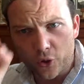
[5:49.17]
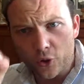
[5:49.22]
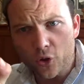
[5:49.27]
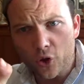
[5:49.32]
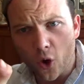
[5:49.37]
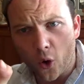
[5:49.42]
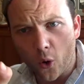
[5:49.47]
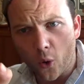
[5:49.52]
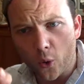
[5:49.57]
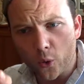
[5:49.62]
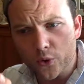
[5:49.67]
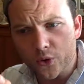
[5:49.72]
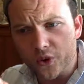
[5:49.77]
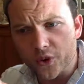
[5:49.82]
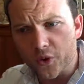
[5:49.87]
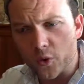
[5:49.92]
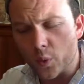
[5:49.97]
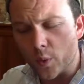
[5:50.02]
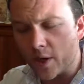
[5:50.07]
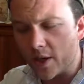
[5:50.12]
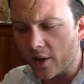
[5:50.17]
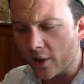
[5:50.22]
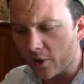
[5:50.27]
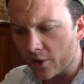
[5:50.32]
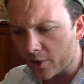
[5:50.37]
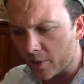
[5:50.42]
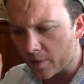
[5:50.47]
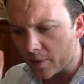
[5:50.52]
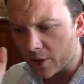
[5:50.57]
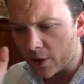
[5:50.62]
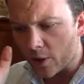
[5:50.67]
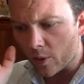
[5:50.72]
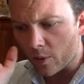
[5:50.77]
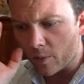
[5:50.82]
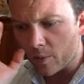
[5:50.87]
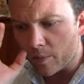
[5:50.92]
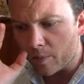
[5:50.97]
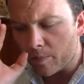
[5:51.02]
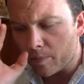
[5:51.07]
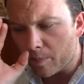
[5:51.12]
goals this week, or to, you know,
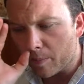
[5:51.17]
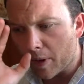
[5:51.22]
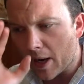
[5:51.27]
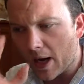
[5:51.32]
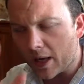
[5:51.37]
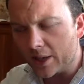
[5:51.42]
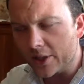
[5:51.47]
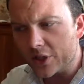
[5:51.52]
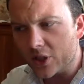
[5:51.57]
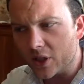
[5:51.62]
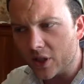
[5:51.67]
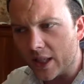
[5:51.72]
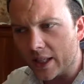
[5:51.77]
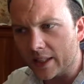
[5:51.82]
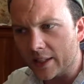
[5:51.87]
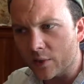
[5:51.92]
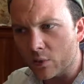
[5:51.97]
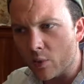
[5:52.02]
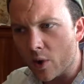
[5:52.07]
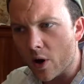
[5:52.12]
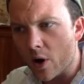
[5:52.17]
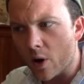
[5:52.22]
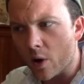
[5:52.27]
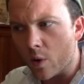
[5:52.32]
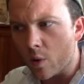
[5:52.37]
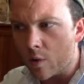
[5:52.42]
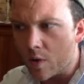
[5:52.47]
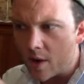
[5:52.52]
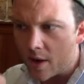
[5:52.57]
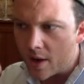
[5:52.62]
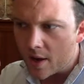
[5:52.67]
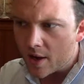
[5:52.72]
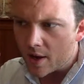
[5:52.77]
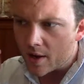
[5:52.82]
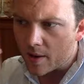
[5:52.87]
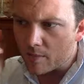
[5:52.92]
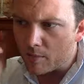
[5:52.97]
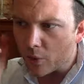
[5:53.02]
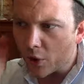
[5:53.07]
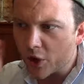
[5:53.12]
polish lightly row,
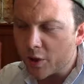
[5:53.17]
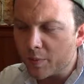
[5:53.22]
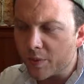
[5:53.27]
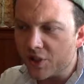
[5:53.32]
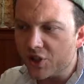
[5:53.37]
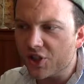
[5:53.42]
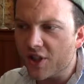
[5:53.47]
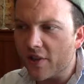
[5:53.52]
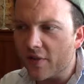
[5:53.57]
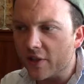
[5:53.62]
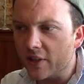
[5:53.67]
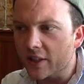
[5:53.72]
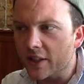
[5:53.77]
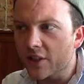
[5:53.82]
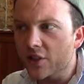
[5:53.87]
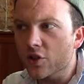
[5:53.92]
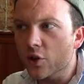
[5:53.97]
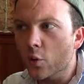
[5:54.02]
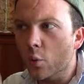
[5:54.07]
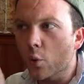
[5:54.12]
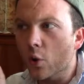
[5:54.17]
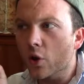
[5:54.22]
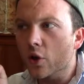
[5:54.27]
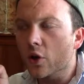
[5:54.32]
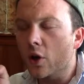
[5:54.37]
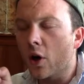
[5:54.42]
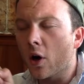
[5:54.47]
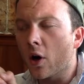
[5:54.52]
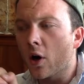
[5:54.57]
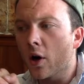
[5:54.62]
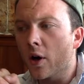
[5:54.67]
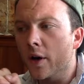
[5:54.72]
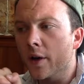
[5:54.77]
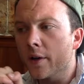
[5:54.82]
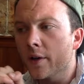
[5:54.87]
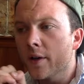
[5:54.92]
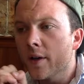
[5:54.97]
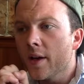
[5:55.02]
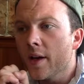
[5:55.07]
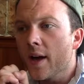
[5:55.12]
more specifically to work
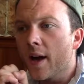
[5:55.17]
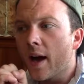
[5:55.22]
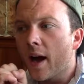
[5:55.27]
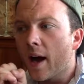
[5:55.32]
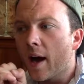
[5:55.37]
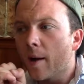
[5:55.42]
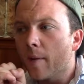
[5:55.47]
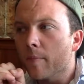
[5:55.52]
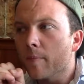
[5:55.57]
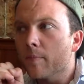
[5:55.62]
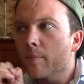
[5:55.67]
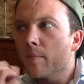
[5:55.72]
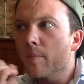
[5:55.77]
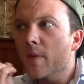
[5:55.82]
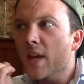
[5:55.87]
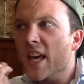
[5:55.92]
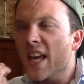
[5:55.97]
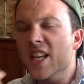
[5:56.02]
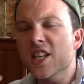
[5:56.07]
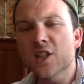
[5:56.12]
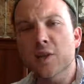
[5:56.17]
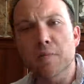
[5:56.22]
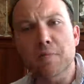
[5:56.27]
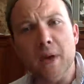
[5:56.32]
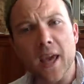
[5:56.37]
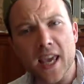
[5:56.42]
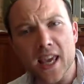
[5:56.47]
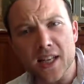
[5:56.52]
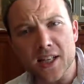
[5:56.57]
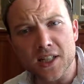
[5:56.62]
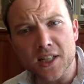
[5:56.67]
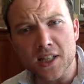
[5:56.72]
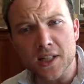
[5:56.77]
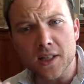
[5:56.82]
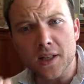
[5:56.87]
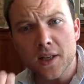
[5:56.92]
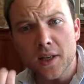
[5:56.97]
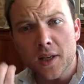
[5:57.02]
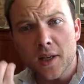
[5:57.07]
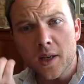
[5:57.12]
on
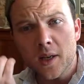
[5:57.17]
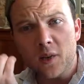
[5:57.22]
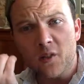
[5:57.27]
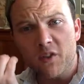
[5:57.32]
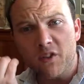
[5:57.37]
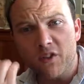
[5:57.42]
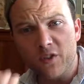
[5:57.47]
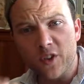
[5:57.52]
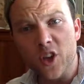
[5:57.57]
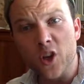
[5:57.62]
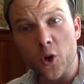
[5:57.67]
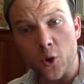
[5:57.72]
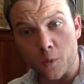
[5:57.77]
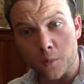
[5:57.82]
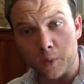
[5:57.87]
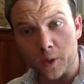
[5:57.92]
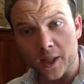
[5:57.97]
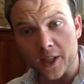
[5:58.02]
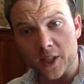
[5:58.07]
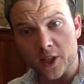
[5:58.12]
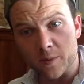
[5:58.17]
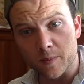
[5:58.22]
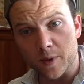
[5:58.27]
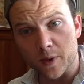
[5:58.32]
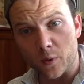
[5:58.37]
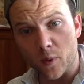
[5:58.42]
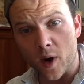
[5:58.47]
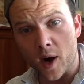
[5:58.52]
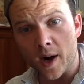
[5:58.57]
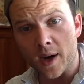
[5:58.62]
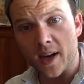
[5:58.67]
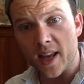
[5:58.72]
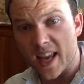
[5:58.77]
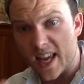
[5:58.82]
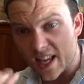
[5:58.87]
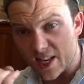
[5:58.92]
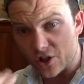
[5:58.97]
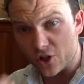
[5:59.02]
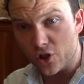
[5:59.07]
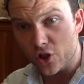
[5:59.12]
independent finger placement, right?
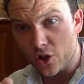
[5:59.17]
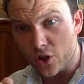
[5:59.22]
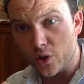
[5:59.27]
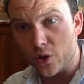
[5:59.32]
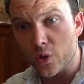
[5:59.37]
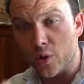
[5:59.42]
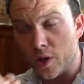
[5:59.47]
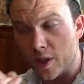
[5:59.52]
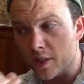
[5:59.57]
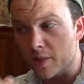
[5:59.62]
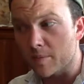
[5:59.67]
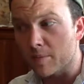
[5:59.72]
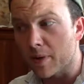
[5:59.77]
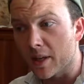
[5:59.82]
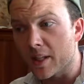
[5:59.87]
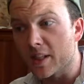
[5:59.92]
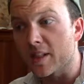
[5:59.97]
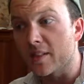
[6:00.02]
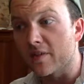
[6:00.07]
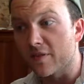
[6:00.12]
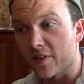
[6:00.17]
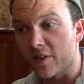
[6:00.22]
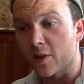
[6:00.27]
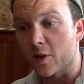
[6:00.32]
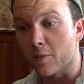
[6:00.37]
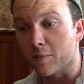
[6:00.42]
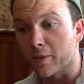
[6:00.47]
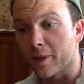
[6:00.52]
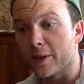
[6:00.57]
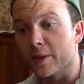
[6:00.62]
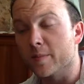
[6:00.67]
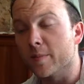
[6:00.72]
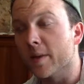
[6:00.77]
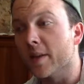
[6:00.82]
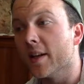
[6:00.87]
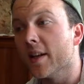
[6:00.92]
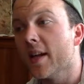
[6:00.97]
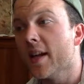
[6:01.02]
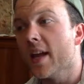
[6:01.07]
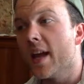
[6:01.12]
In tune, independent finger placement.
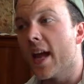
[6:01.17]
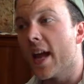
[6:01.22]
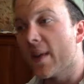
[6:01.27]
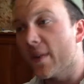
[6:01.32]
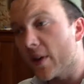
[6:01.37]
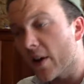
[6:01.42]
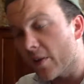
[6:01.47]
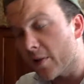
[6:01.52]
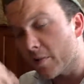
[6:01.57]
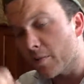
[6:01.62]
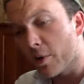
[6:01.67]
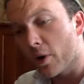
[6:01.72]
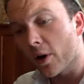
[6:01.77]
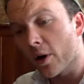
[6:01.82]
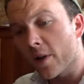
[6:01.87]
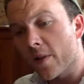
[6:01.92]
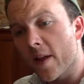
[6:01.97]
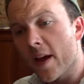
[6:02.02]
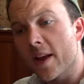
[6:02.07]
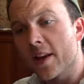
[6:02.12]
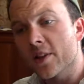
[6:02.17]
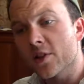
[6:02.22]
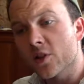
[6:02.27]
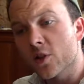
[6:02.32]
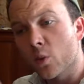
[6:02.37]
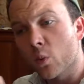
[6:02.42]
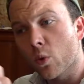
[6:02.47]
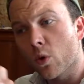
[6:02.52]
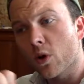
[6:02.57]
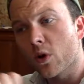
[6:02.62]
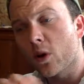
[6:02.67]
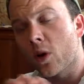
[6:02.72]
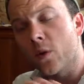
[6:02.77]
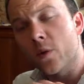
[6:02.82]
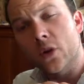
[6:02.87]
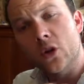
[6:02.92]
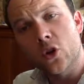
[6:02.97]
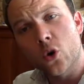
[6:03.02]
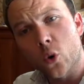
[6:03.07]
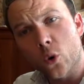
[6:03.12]
And the other part of that is to work on
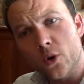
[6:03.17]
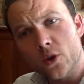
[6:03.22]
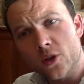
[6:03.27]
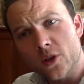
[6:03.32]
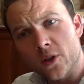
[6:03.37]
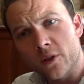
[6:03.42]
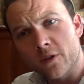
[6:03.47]
the course